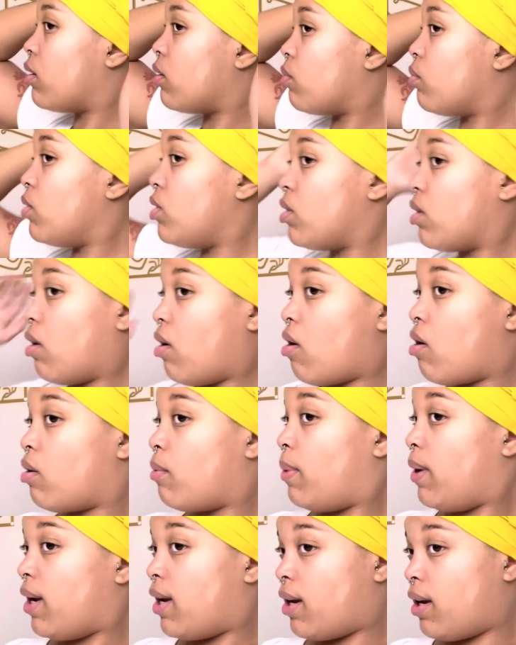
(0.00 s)
we're just gonna go to
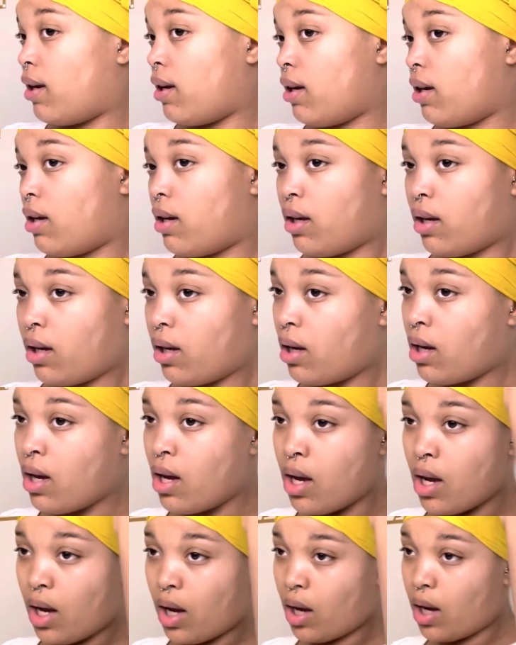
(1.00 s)
bed.
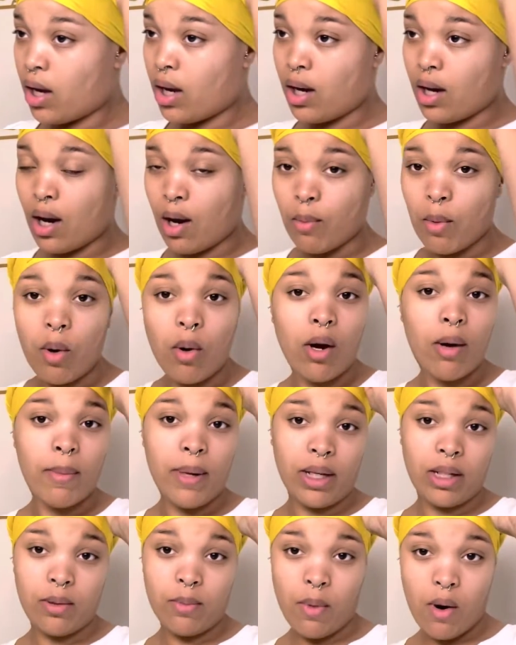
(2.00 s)
And I'm gonna come
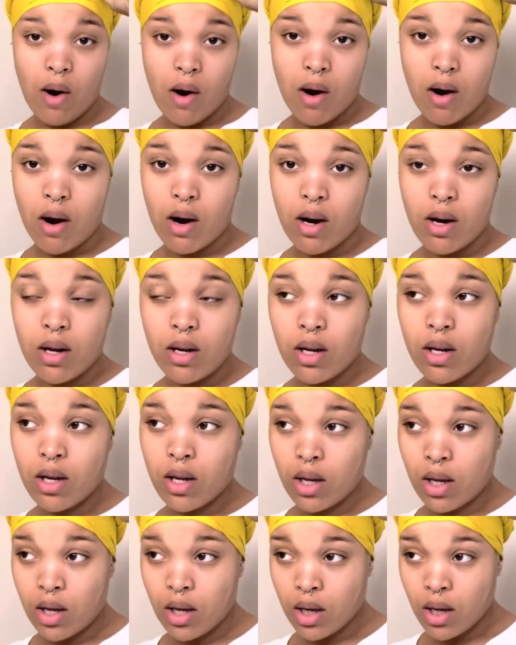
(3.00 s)
back tomorrow
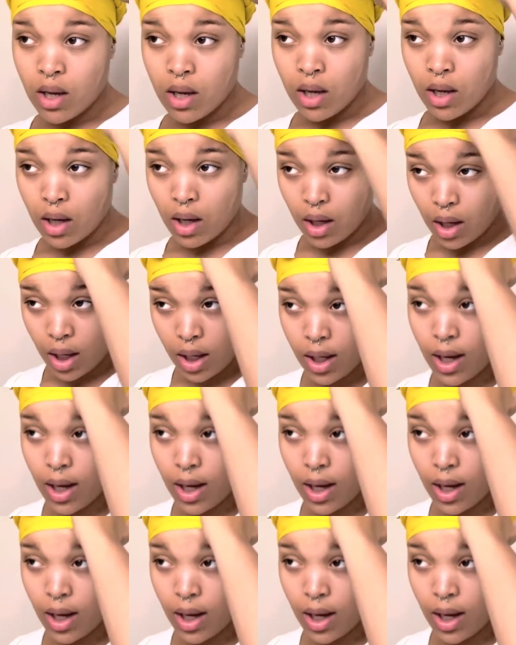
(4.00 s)
and